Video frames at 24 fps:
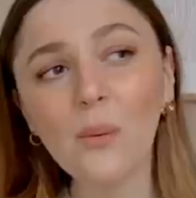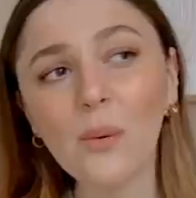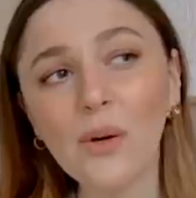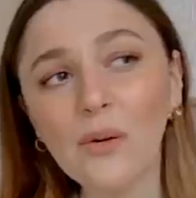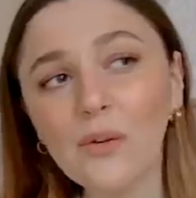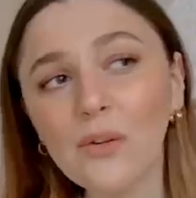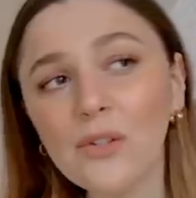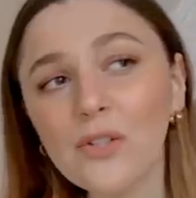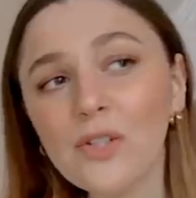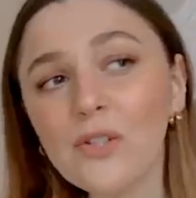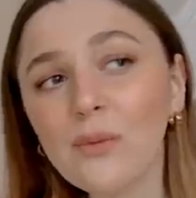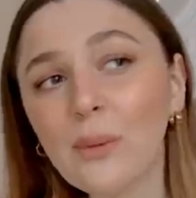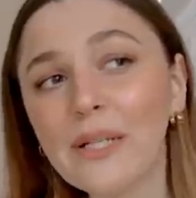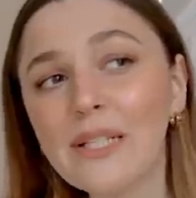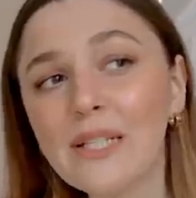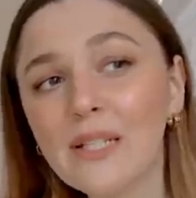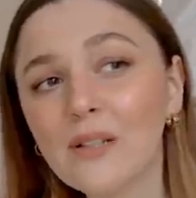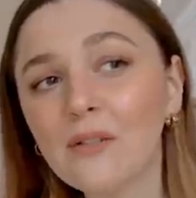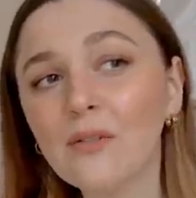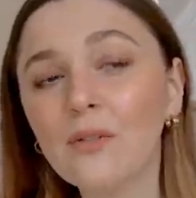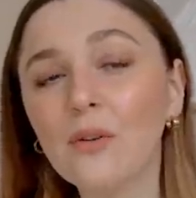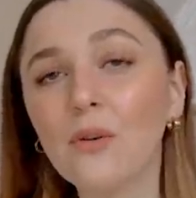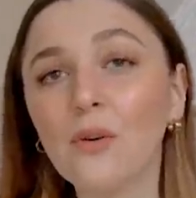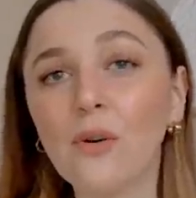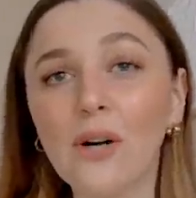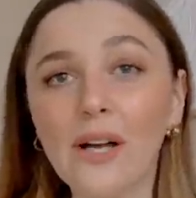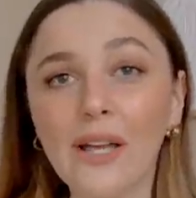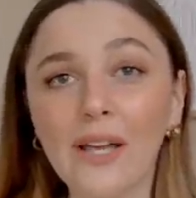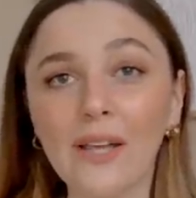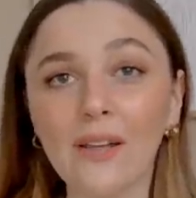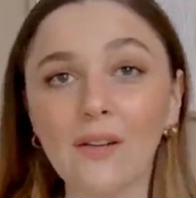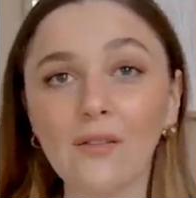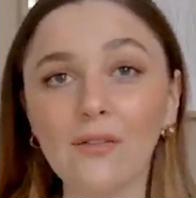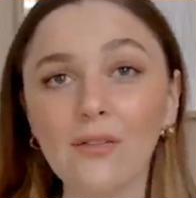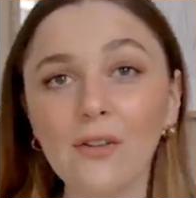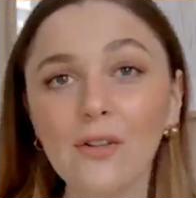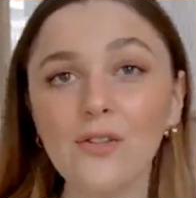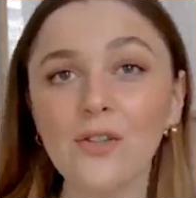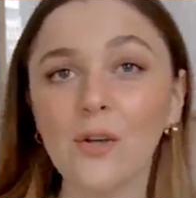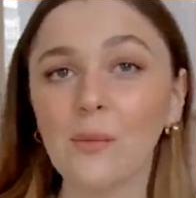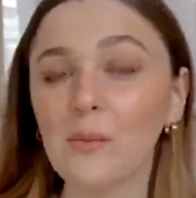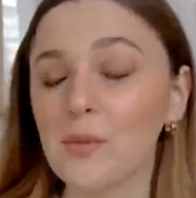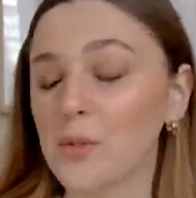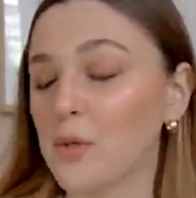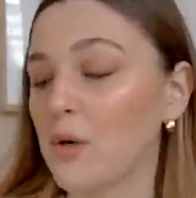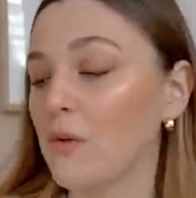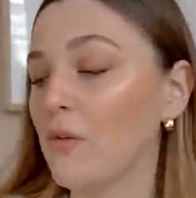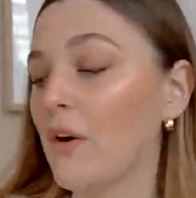We're also waiting for a food
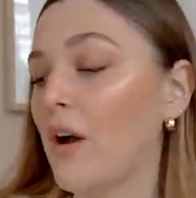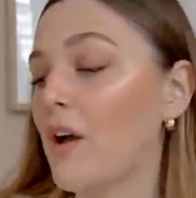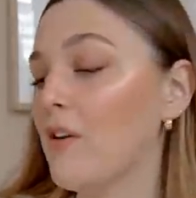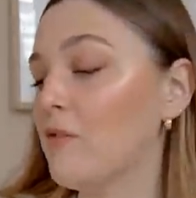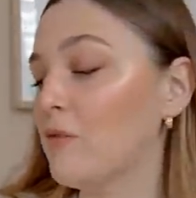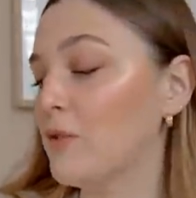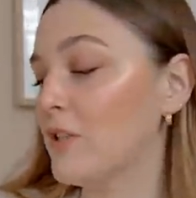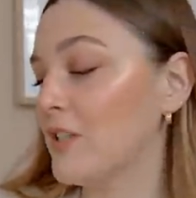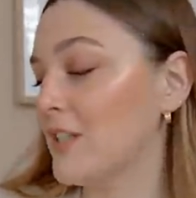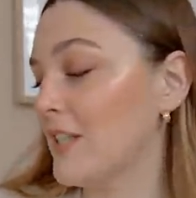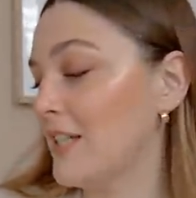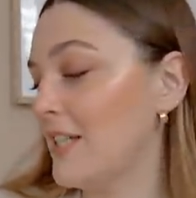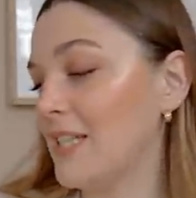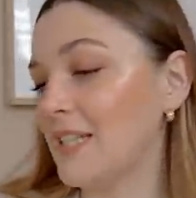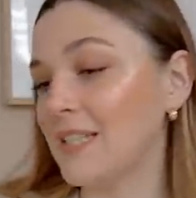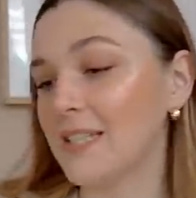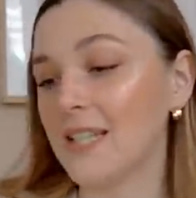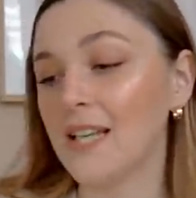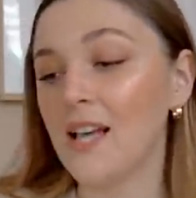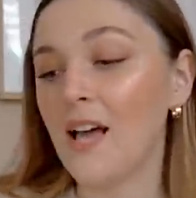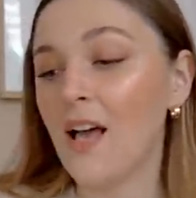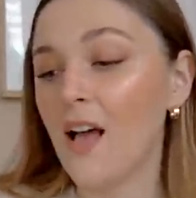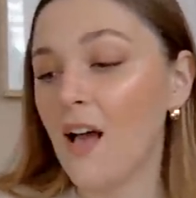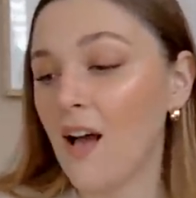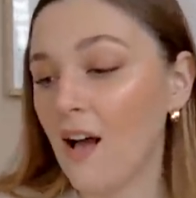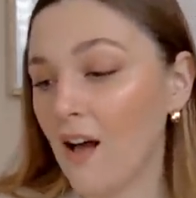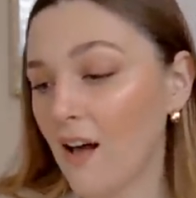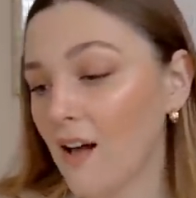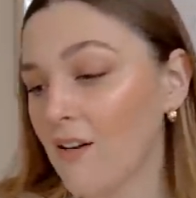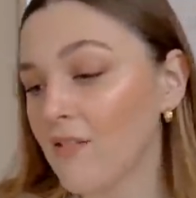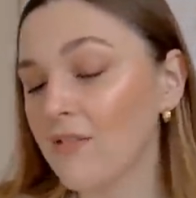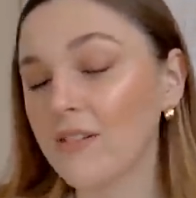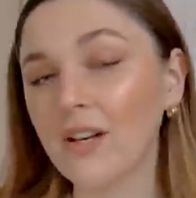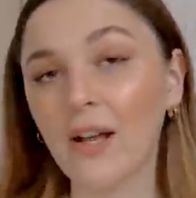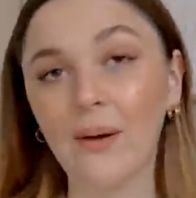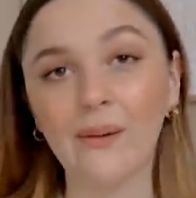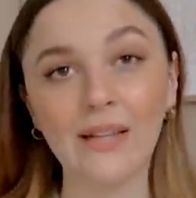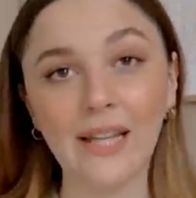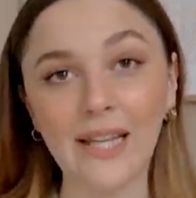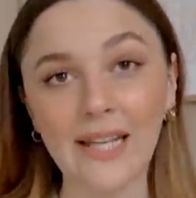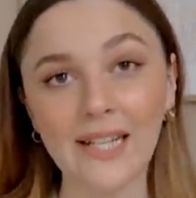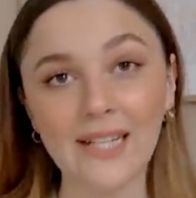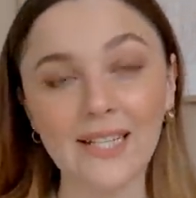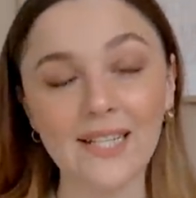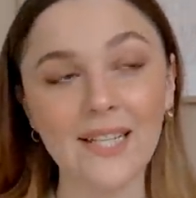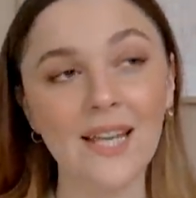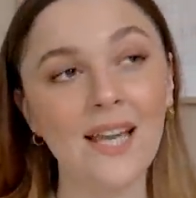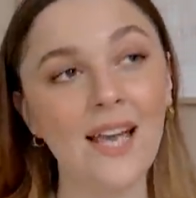shop to arrive, which is half an hour
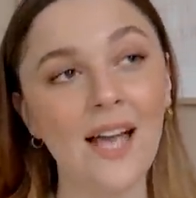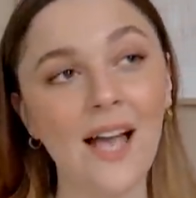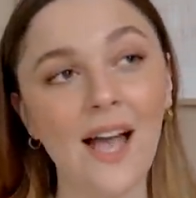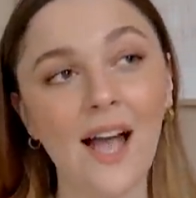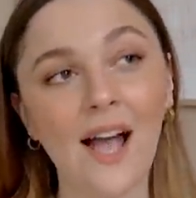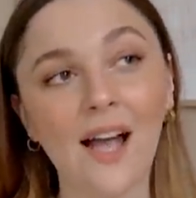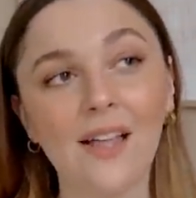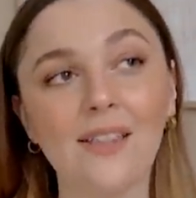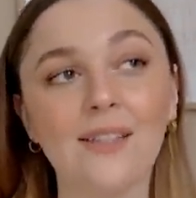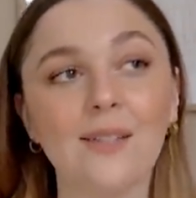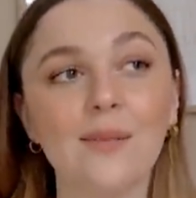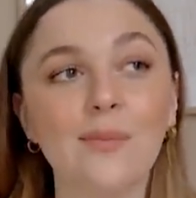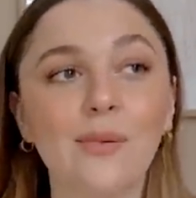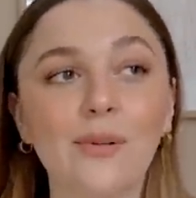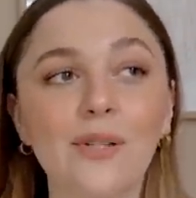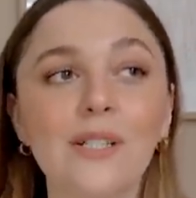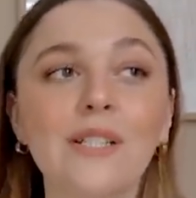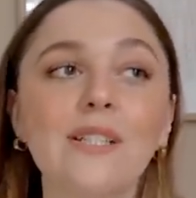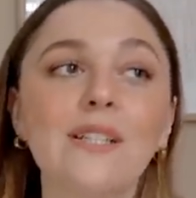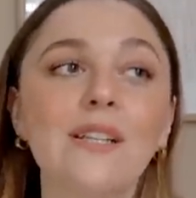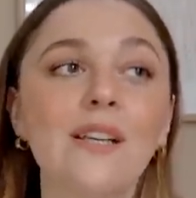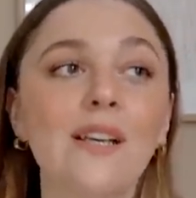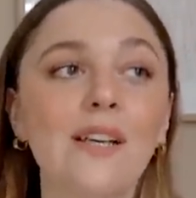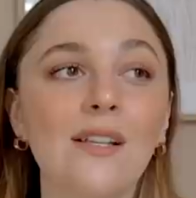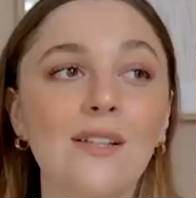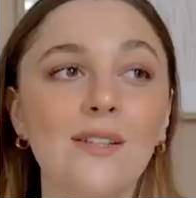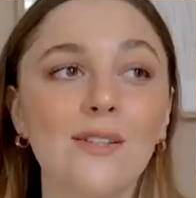late at this point.